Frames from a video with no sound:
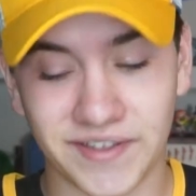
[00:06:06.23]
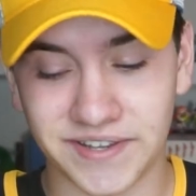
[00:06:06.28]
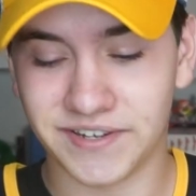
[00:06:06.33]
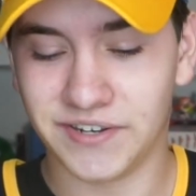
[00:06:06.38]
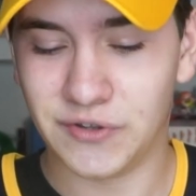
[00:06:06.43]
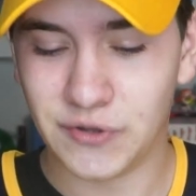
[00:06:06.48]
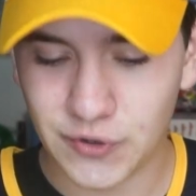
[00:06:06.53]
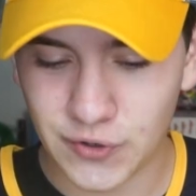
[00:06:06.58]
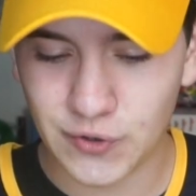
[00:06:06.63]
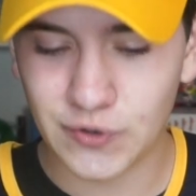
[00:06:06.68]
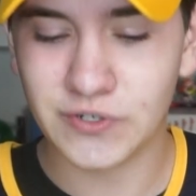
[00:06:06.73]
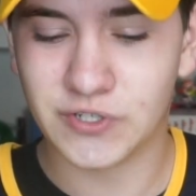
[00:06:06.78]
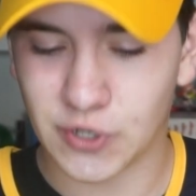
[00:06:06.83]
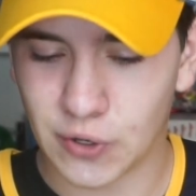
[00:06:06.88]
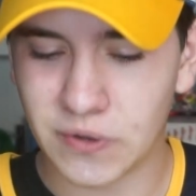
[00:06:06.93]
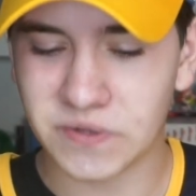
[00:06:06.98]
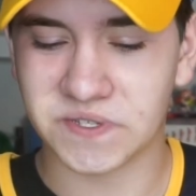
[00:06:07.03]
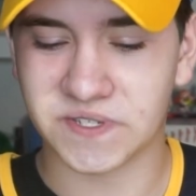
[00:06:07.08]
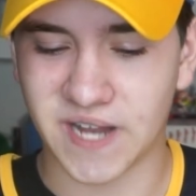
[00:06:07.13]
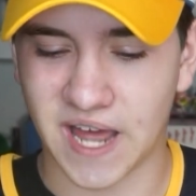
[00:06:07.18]
the New
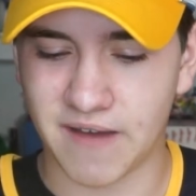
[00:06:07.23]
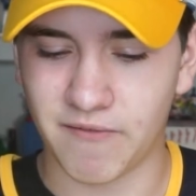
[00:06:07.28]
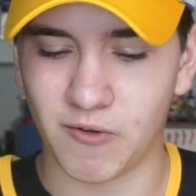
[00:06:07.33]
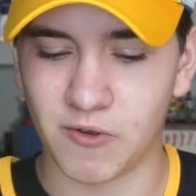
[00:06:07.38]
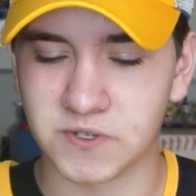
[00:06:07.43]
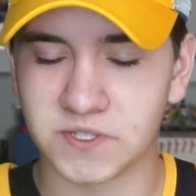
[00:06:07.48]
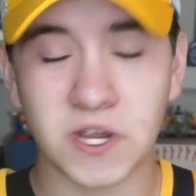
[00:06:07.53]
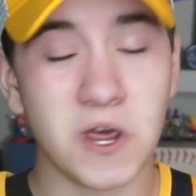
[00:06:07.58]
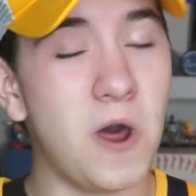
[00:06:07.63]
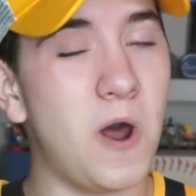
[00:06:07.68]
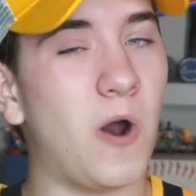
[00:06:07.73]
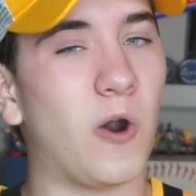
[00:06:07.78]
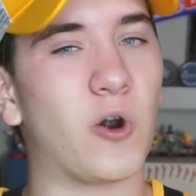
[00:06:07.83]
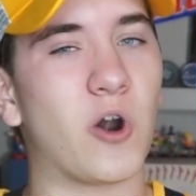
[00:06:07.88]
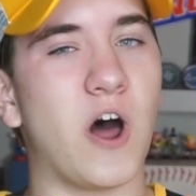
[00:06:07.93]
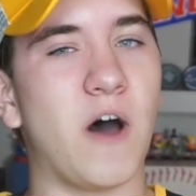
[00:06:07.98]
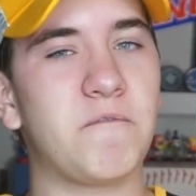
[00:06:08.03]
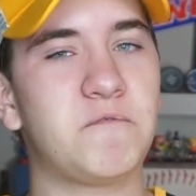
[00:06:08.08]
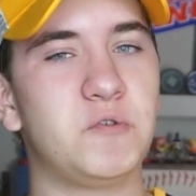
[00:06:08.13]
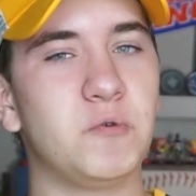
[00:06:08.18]
Jersey Devils are
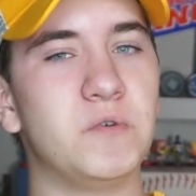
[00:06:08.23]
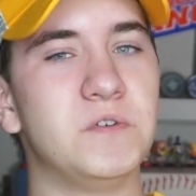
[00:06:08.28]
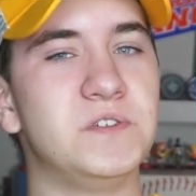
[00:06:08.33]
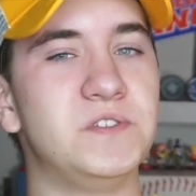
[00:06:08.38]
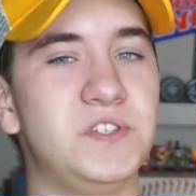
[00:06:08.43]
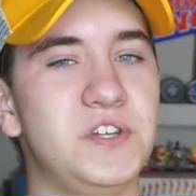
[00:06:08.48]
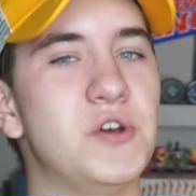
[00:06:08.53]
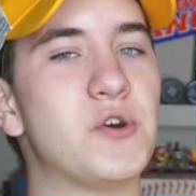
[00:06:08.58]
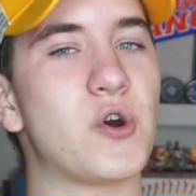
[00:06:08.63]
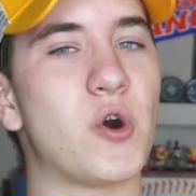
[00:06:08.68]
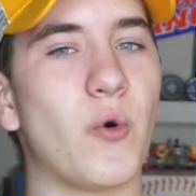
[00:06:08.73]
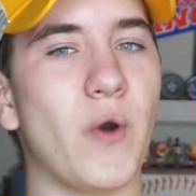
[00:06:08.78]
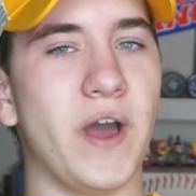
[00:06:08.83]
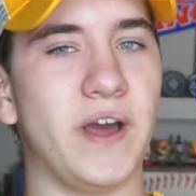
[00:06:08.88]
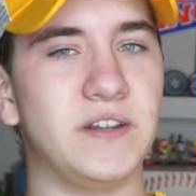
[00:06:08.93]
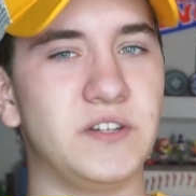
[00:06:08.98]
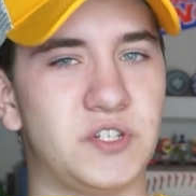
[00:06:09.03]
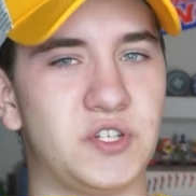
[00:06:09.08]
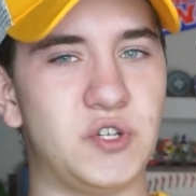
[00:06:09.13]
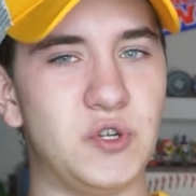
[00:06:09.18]
off to a 0
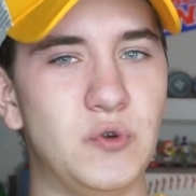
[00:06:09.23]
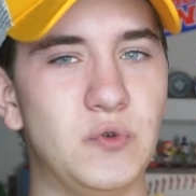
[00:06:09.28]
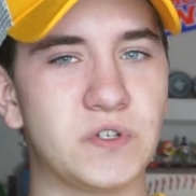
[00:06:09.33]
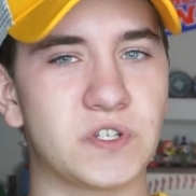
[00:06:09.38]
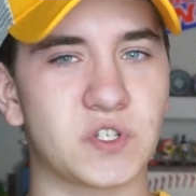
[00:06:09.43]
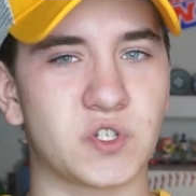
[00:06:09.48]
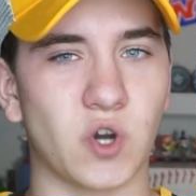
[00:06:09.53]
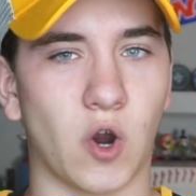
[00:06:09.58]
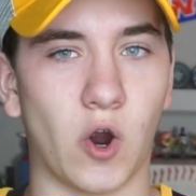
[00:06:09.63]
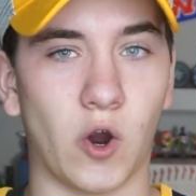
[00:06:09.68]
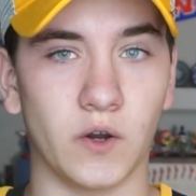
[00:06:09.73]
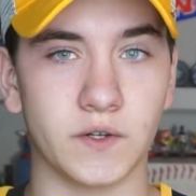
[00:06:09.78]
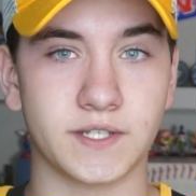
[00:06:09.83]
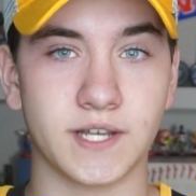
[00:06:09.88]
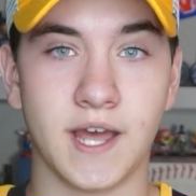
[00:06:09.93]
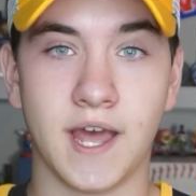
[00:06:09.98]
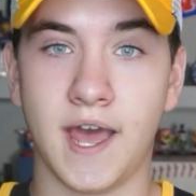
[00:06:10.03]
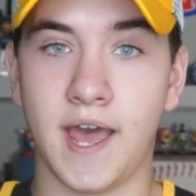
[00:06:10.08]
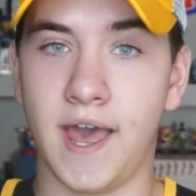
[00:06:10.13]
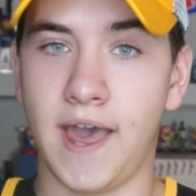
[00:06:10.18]
and 2
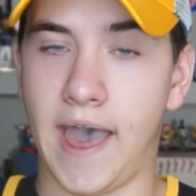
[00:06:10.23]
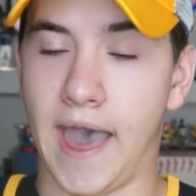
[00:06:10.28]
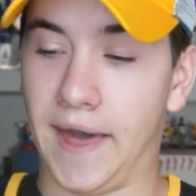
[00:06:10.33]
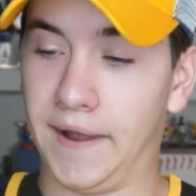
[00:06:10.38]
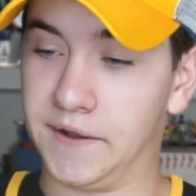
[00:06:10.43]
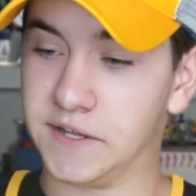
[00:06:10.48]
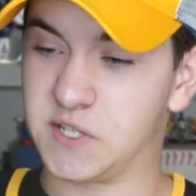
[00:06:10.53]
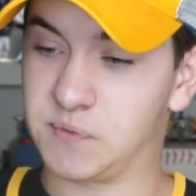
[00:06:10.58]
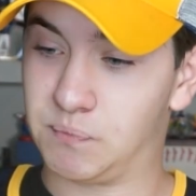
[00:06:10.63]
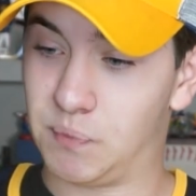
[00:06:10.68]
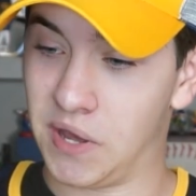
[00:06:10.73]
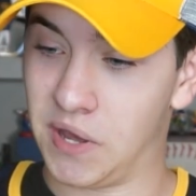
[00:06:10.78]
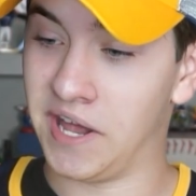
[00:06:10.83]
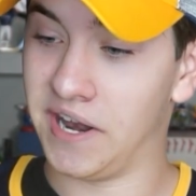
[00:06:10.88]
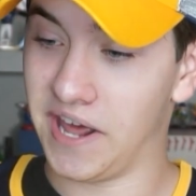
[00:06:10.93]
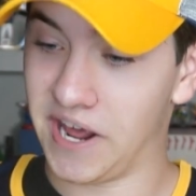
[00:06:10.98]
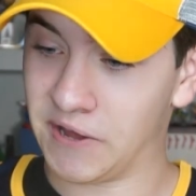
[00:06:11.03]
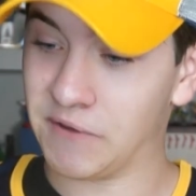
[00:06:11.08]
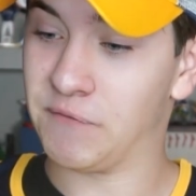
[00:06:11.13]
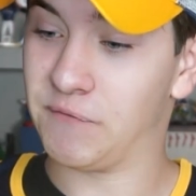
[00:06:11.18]
start, and it's been
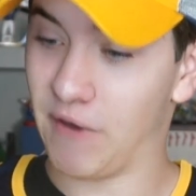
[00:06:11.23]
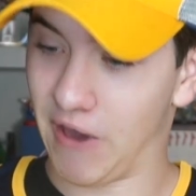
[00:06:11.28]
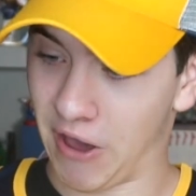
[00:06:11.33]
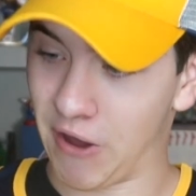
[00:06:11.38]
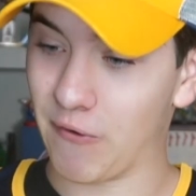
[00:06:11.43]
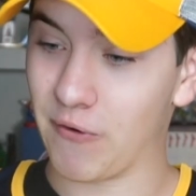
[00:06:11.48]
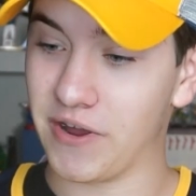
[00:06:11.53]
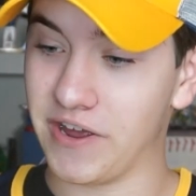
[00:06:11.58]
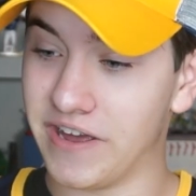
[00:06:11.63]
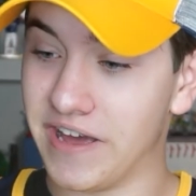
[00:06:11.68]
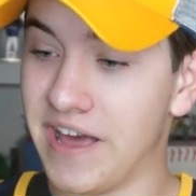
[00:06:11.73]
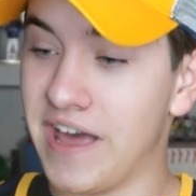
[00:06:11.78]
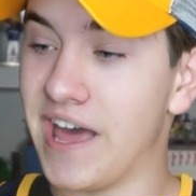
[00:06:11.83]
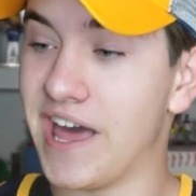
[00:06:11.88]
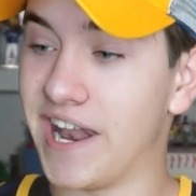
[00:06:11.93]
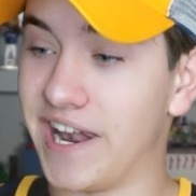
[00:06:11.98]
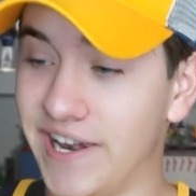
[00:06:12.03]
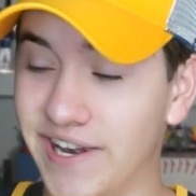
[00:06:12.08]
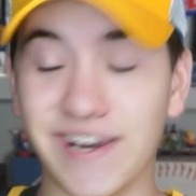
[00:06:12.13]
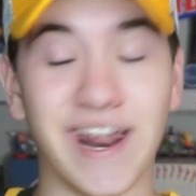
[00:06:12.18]
a very
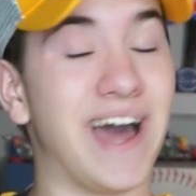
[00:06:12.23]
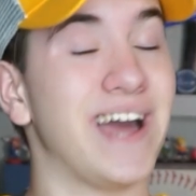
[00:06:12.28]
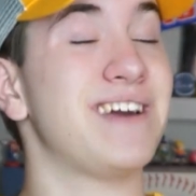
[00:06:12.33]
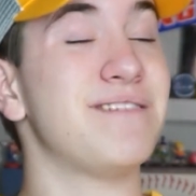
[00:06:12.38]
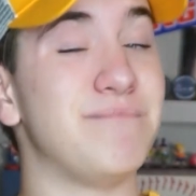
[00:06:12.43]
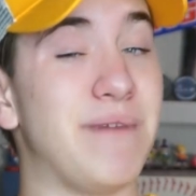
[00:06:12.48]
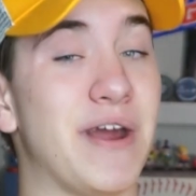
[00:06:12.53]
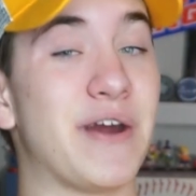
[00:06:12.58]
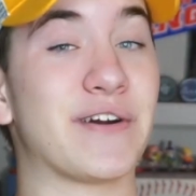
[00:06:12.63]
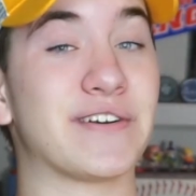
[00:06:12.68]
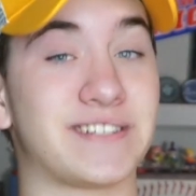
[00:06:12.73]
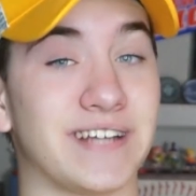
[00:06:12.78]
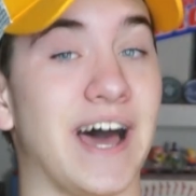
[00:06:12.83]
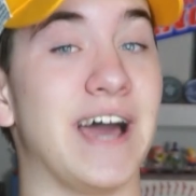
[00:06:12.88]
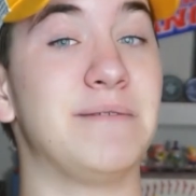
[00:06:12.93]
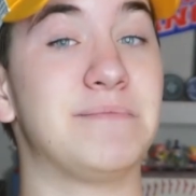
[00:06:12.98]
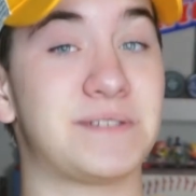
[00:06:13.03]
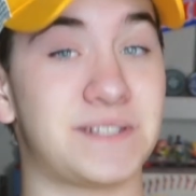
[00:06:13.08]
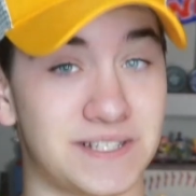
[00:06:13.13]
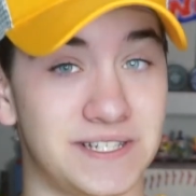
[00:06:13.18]
nightmare
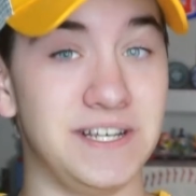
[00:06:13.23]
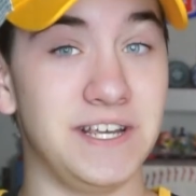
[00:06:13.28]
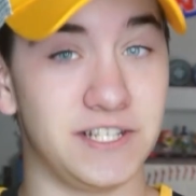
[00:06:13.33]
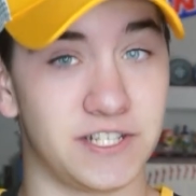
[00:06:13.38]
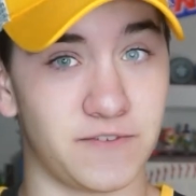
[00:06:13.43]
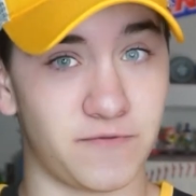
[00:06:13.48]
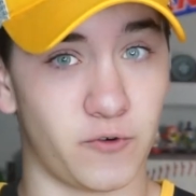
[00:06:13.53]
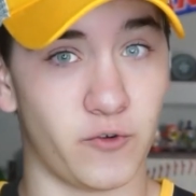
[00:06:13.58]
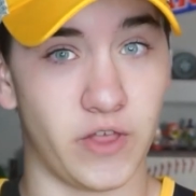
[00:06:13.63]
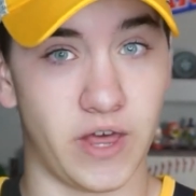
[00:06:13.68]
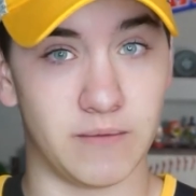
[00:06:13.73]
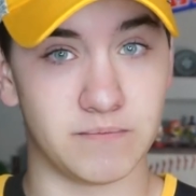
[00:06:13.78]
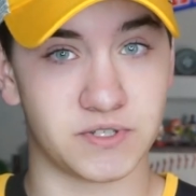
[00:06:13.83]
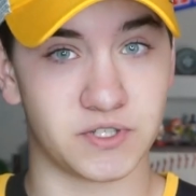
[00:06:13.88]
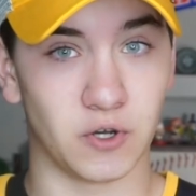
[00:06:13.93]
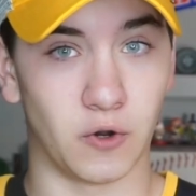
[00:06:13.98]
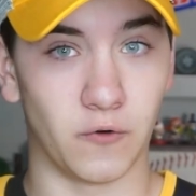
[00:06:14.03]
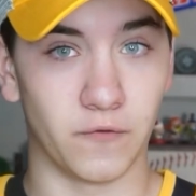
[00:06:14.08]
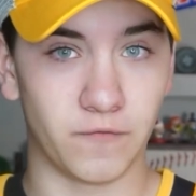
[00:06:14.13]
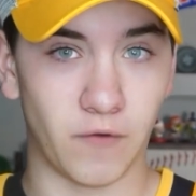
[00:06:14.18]
type season for them
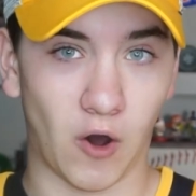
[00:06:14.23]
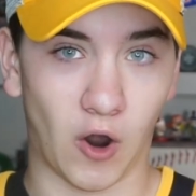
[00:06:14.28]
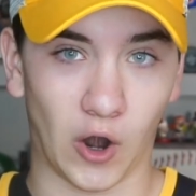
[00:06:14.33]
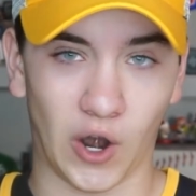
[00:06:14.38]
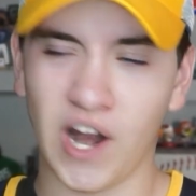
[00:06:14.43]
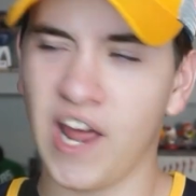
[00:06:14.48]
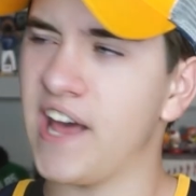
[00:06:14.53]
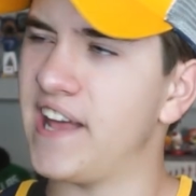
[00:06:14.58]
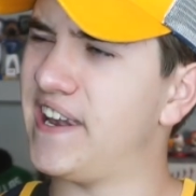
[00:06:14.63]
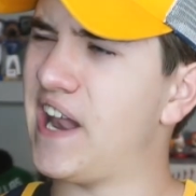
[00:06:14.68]
so far.